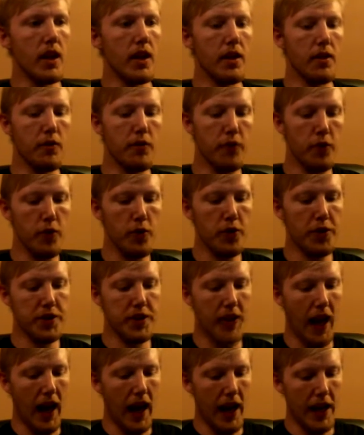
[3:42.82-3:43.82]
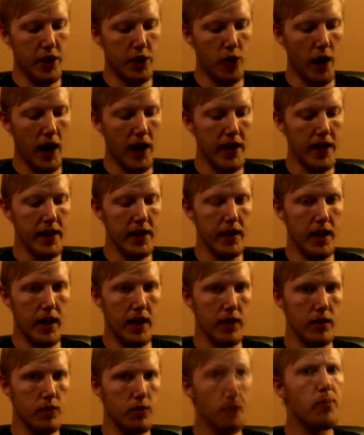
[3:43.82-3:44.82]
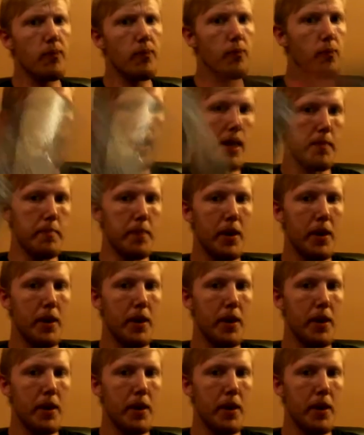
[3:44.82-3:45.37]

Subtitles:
First, I tried it. I ran